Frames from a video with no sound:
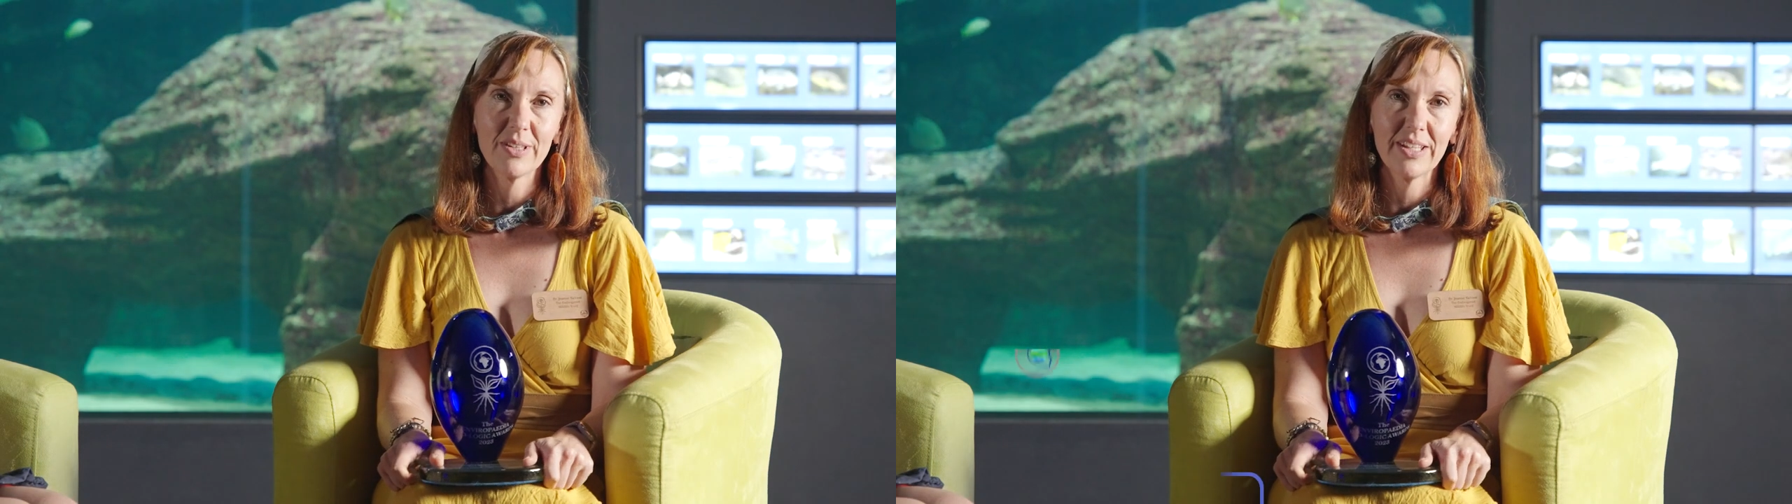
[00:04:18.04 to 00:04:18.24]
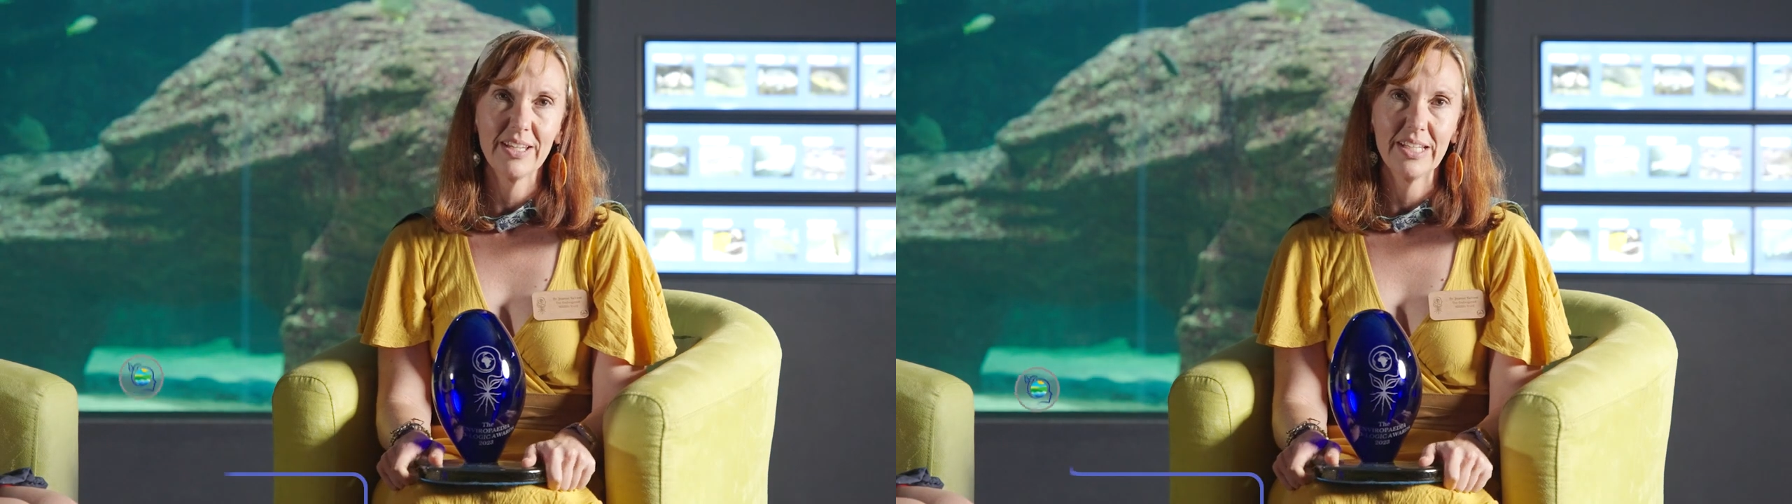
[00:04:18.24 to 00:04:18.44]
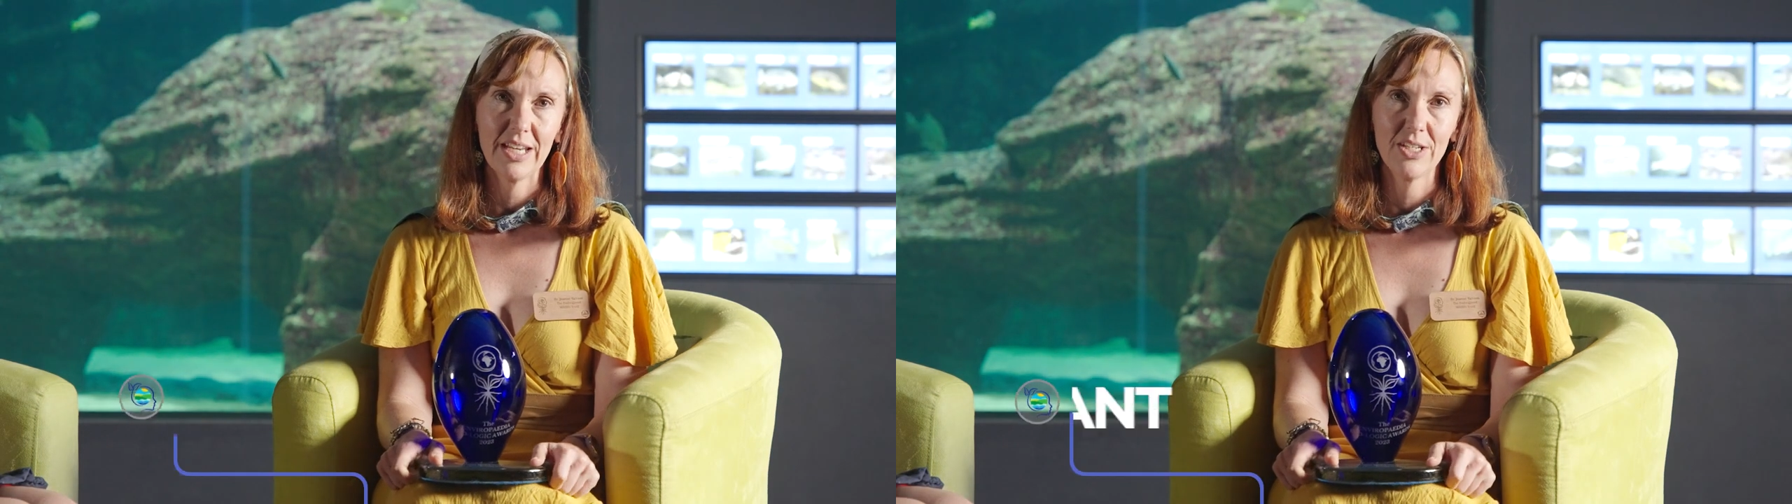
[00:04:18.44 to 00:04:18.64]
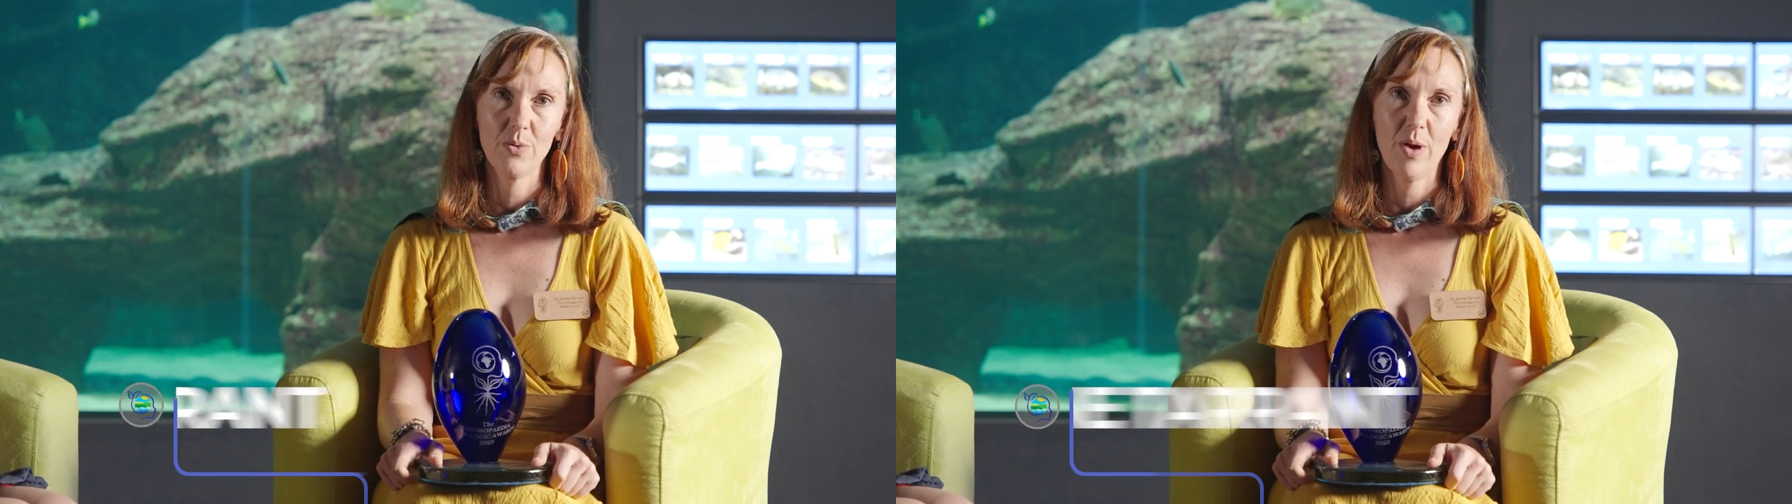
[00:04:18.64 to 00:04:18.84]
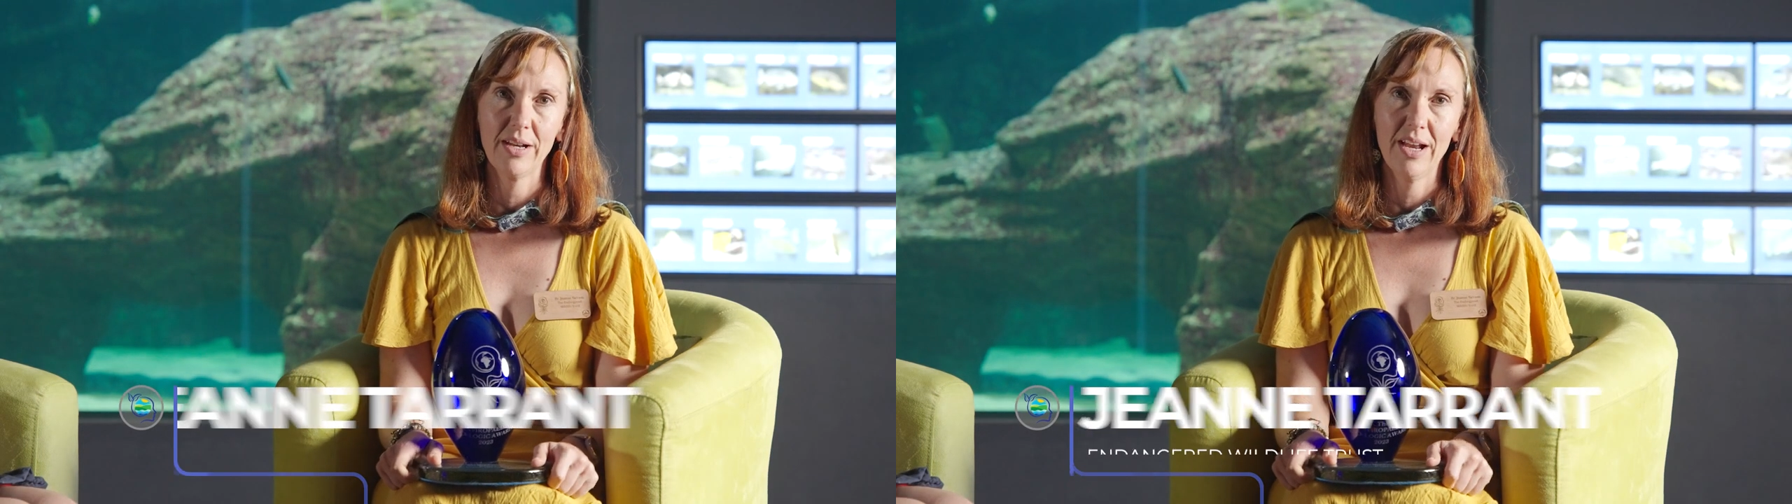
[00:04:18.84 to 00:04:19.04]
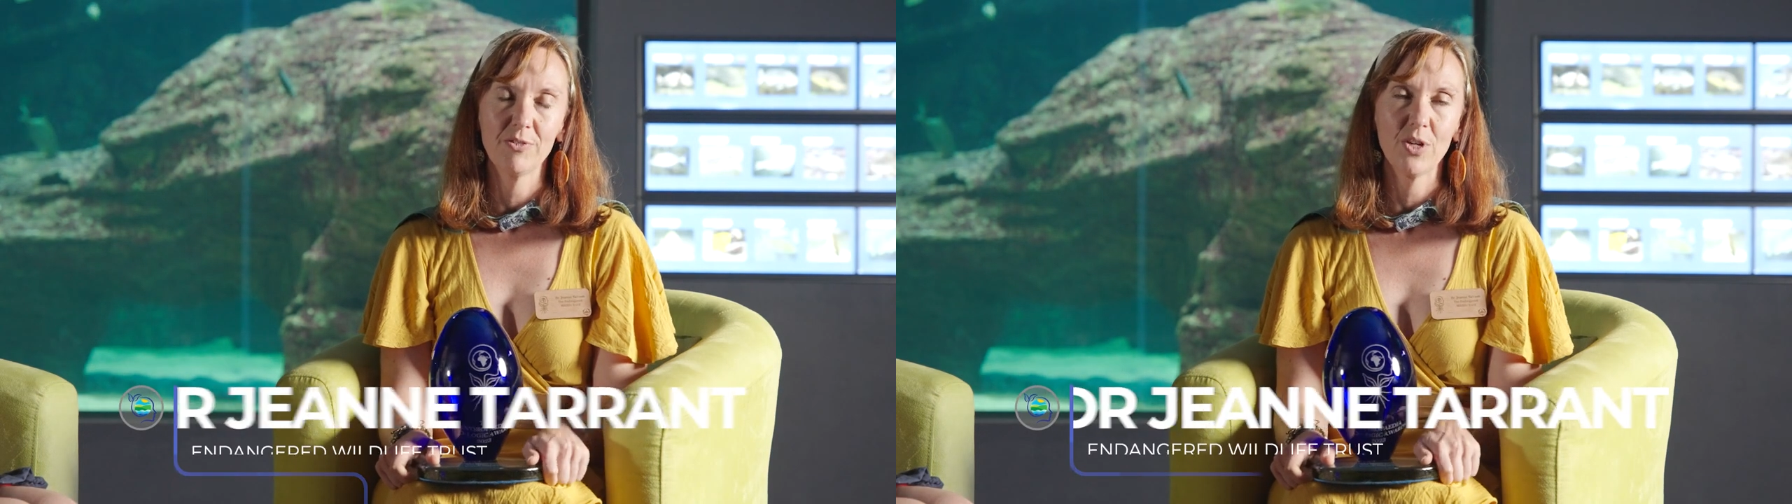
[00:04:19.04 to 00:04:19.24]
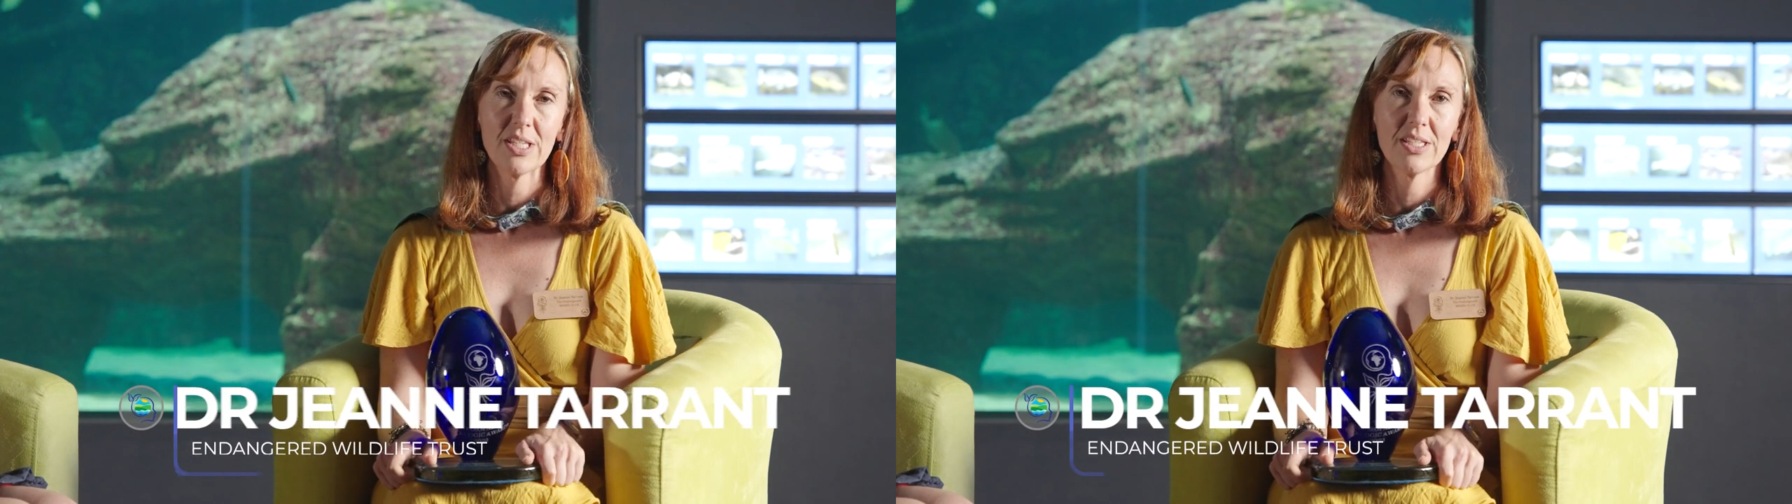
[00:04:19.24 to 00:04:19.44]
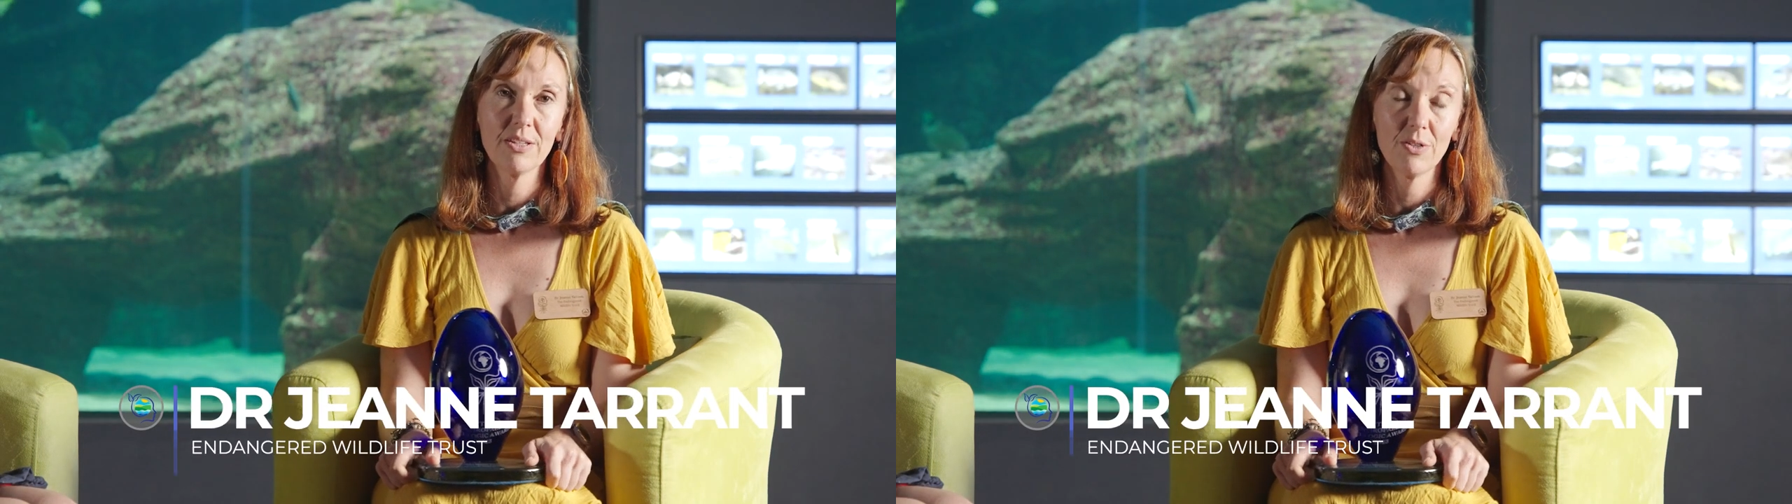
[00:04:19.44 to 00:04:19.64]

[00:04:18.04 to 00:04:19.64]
with the Endangered Wildlife Trust